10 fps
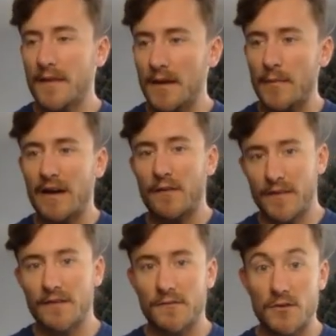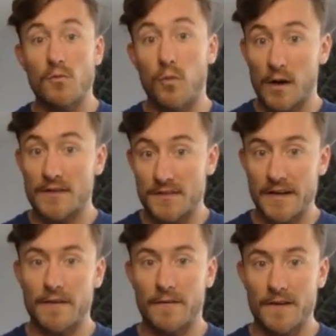think about things that you want to
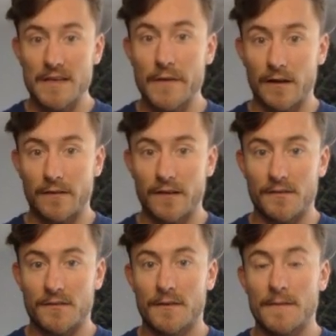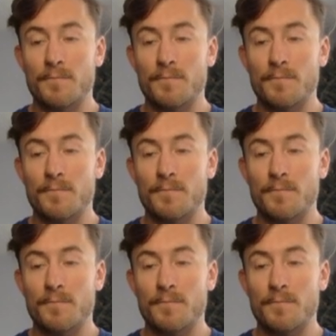say to your email list.